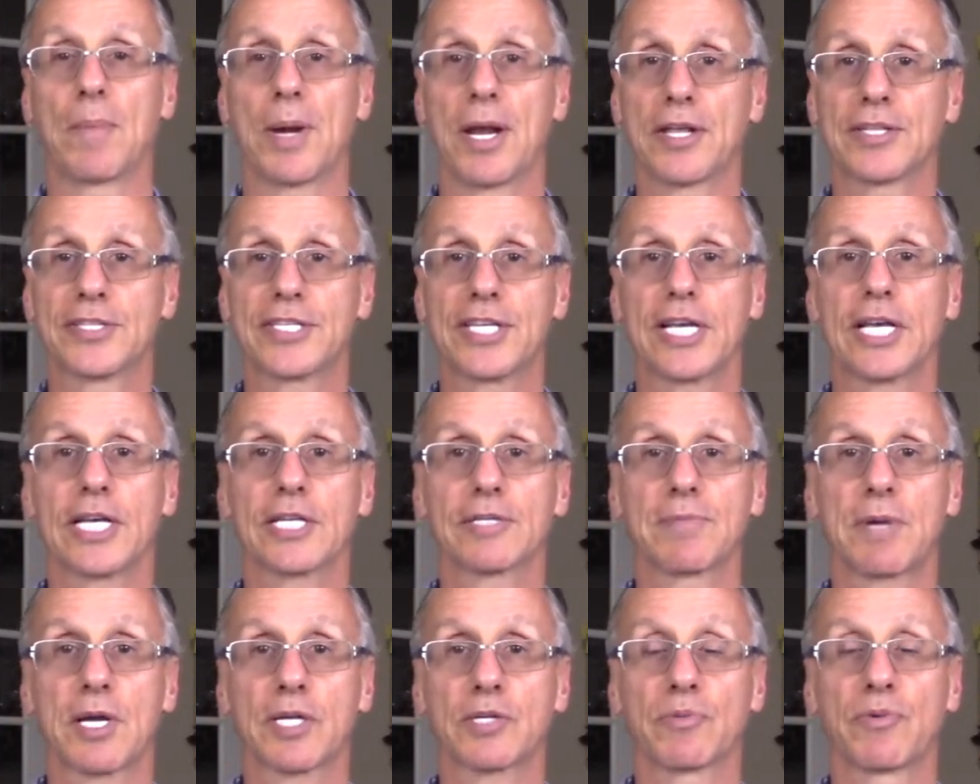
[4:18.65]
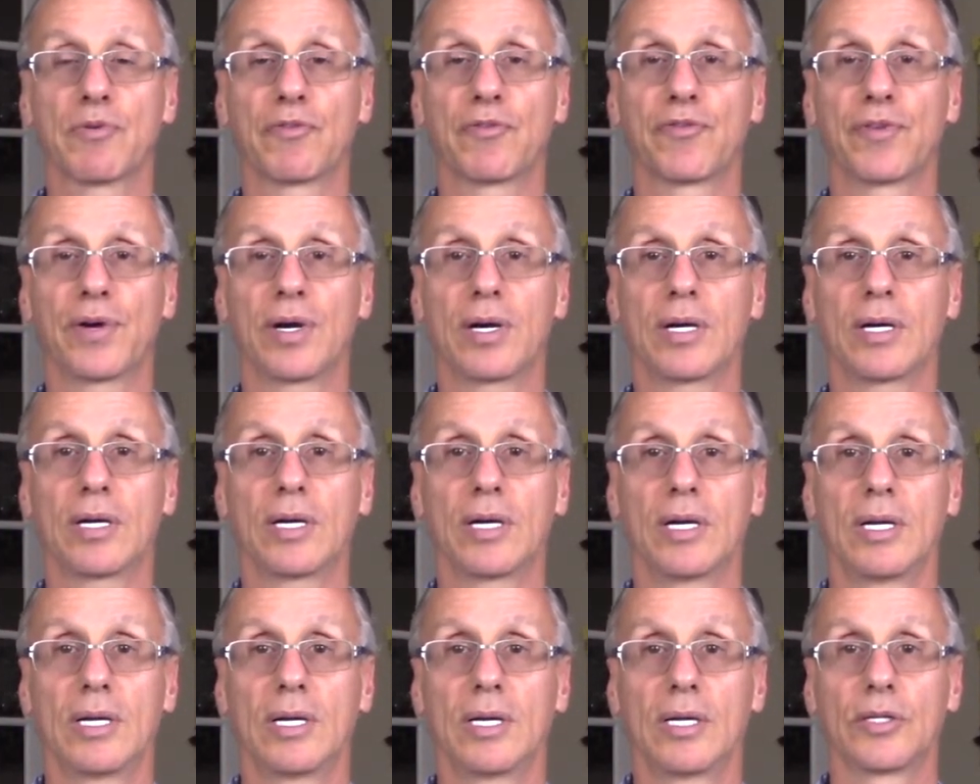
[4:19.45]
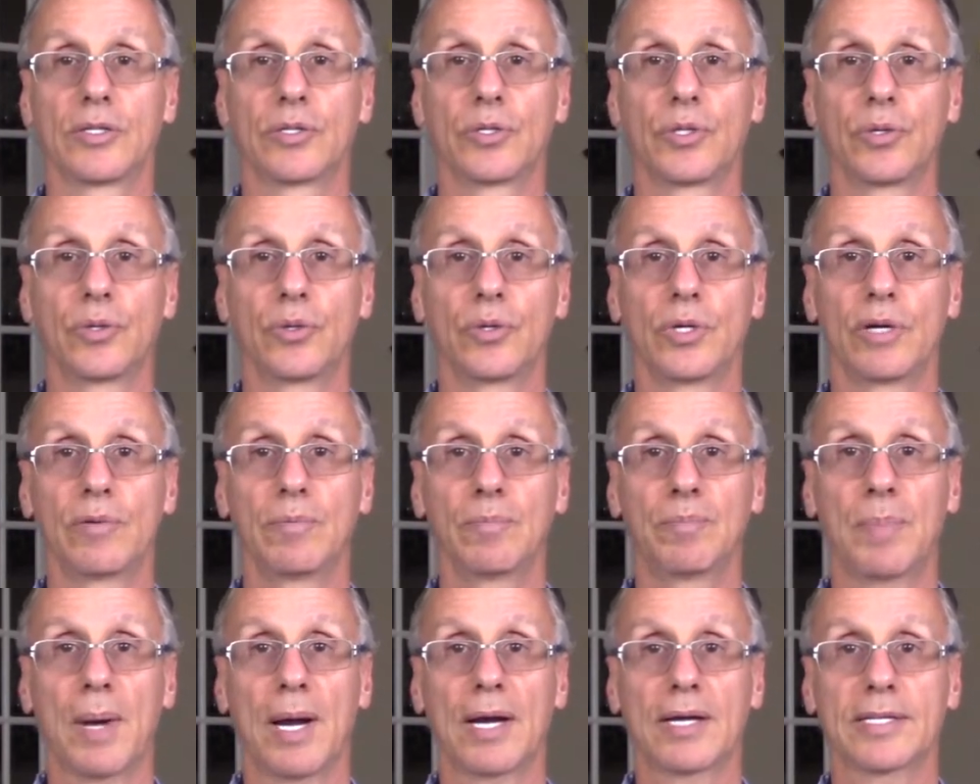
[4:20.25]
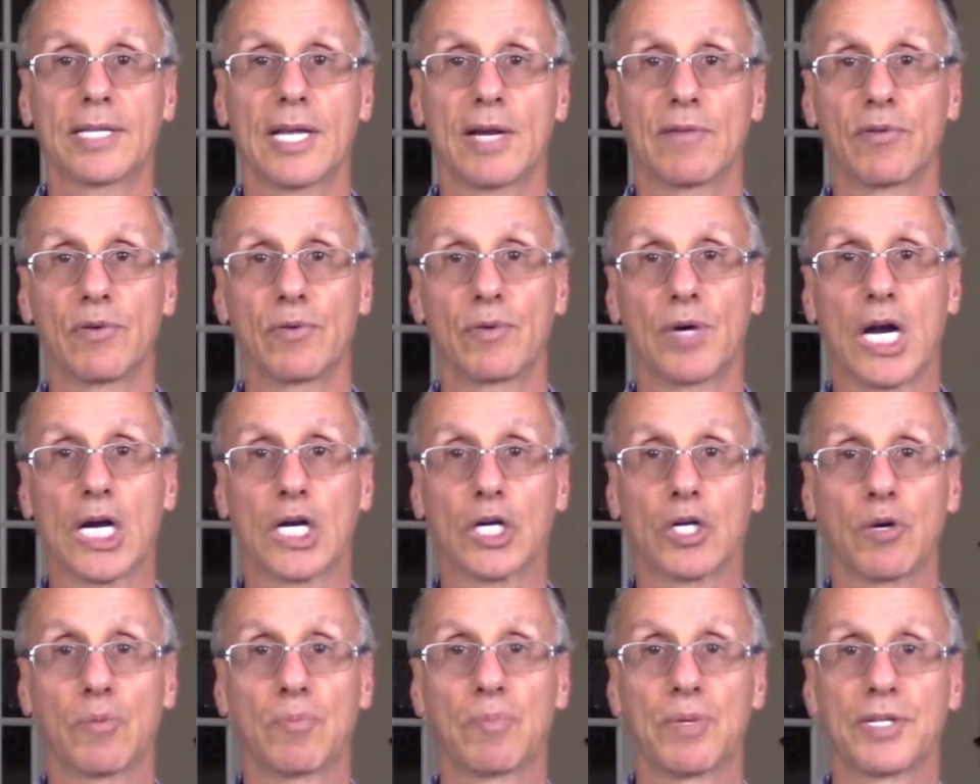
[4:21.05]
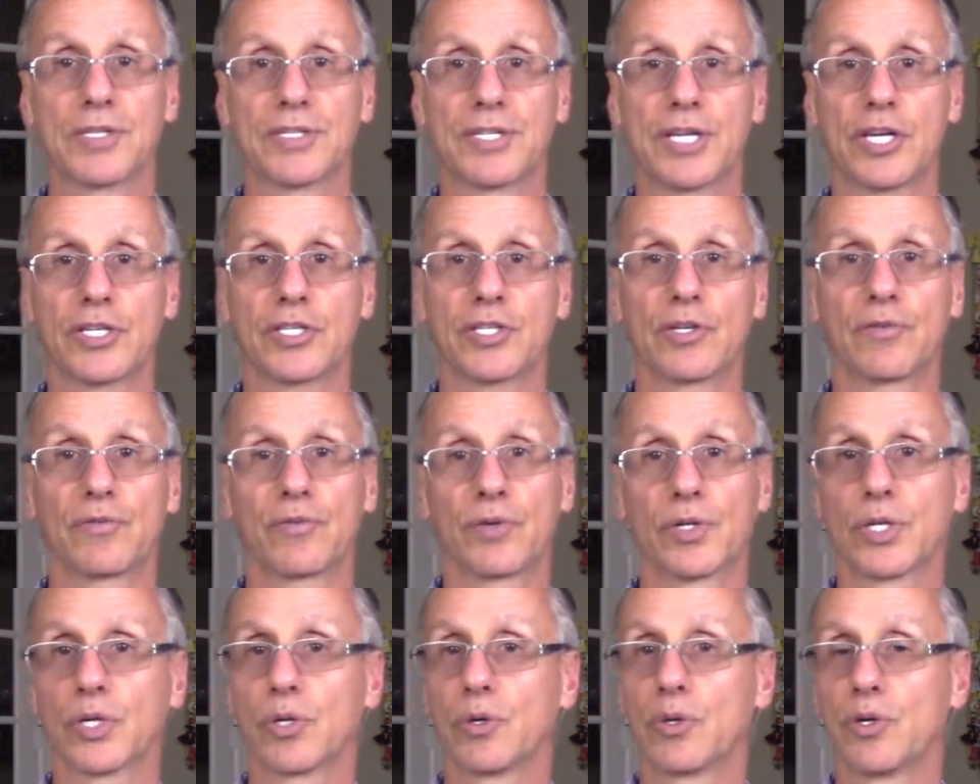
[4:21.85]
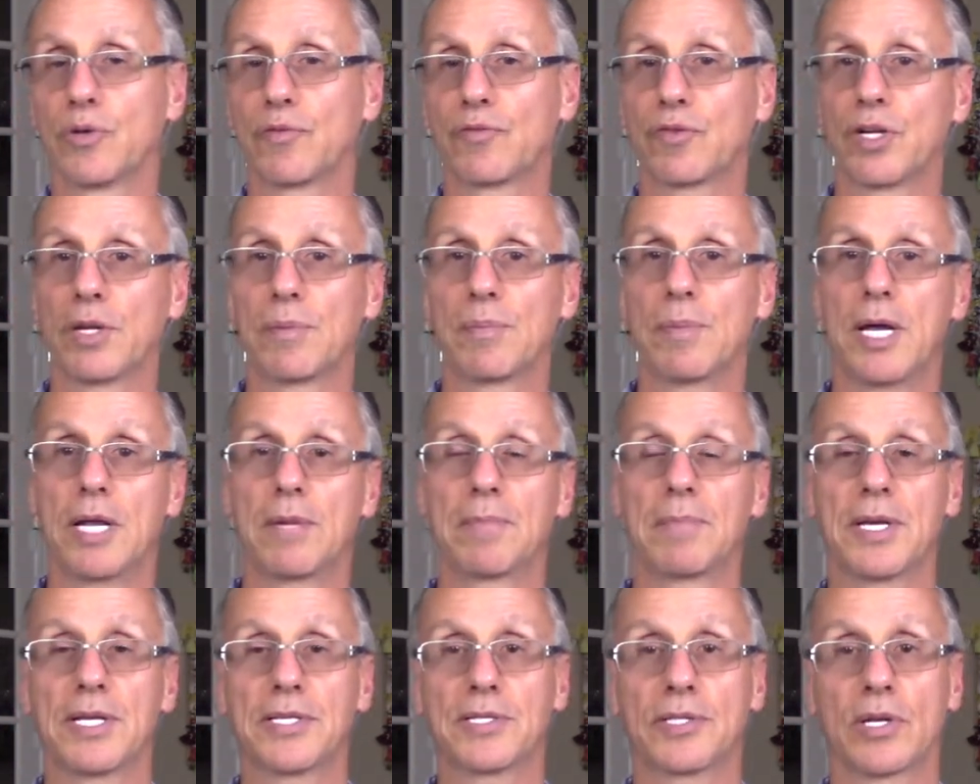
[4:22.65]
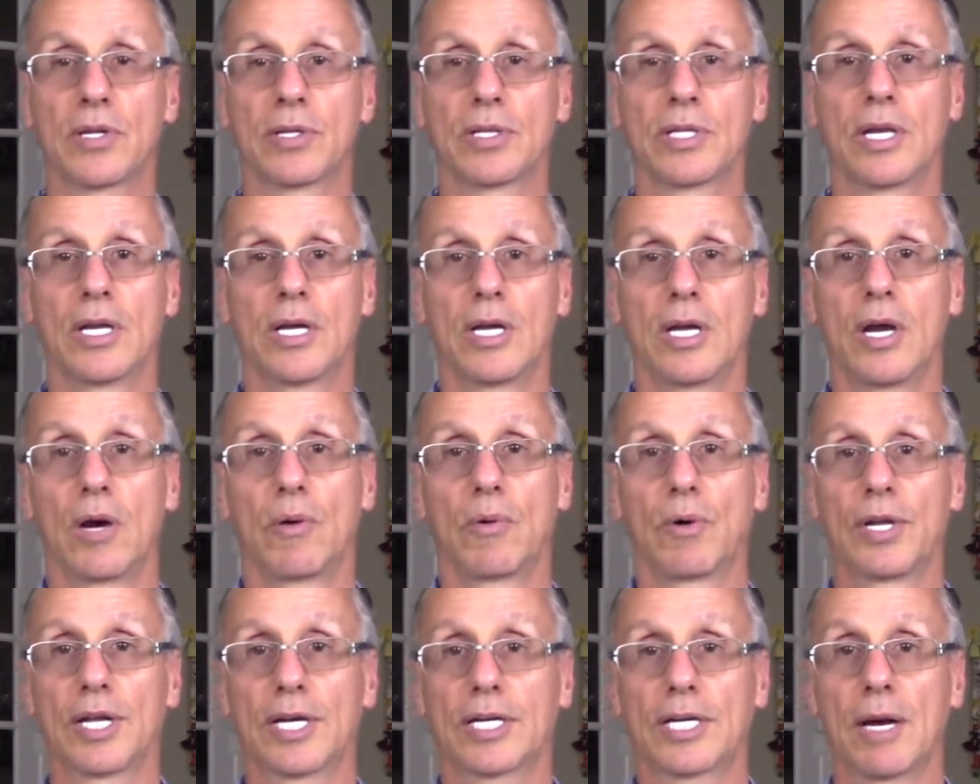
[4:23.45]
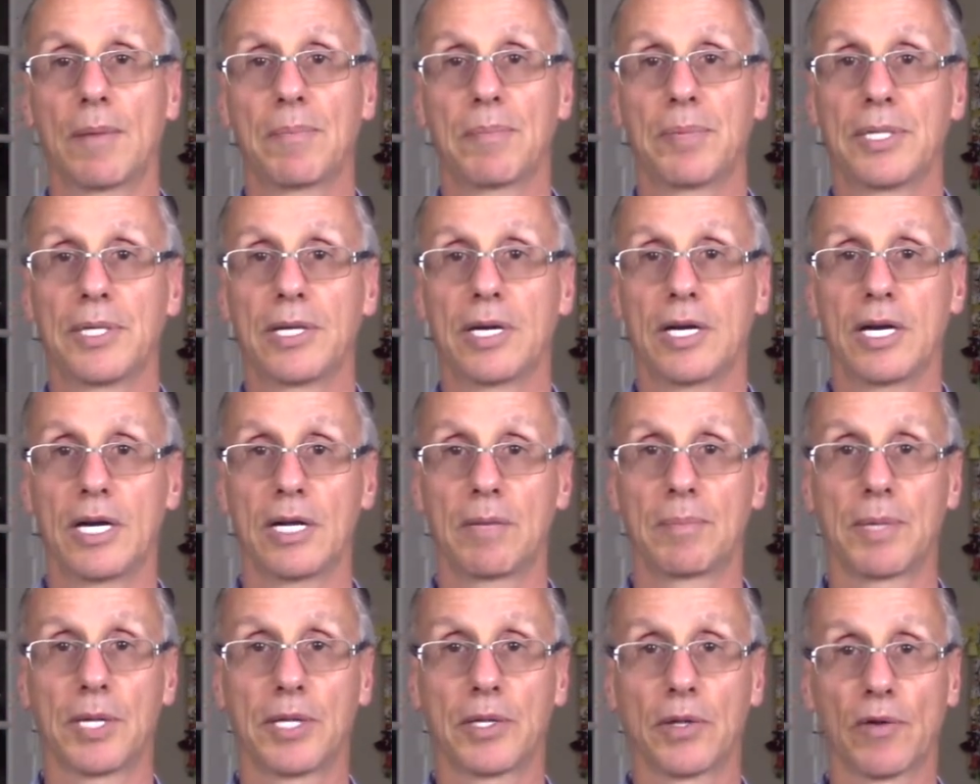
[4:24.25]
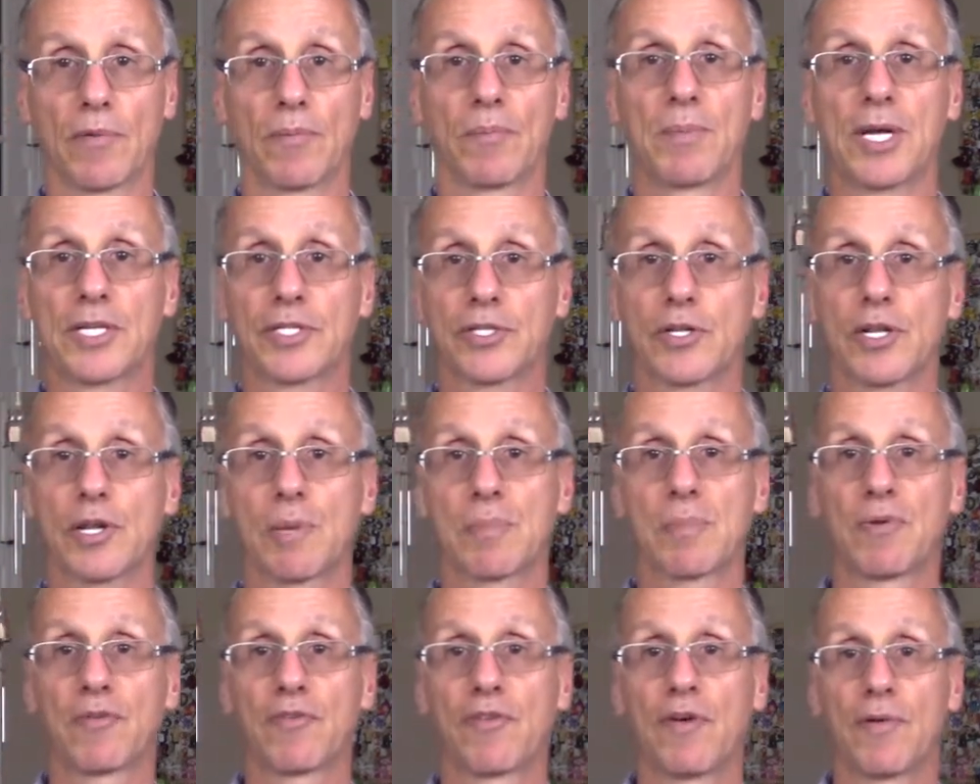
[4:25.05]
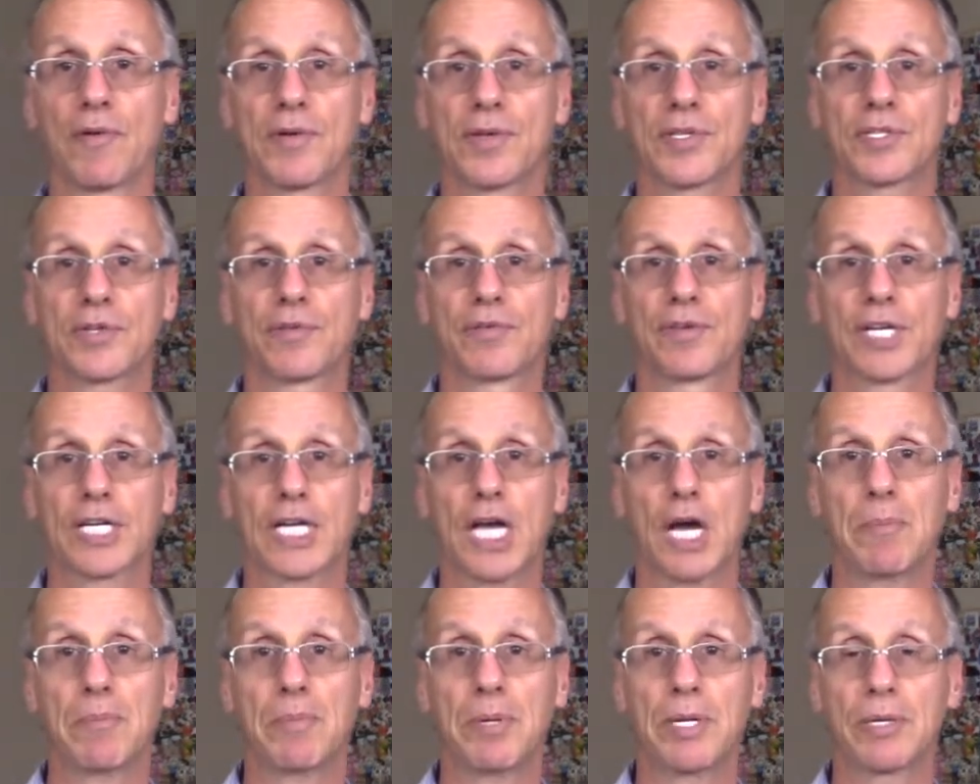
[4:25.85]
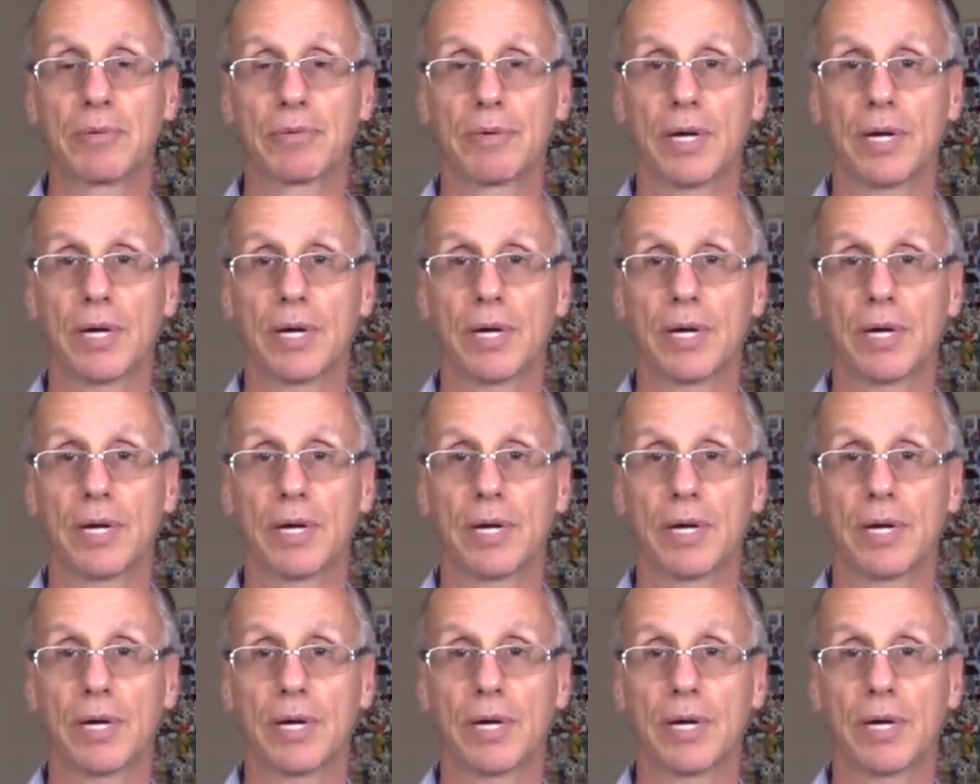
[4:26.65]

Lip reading: But I think it's much more fair to impact everyone compensation for the good and for the bad based on what the company earned, but based on the performance of the company,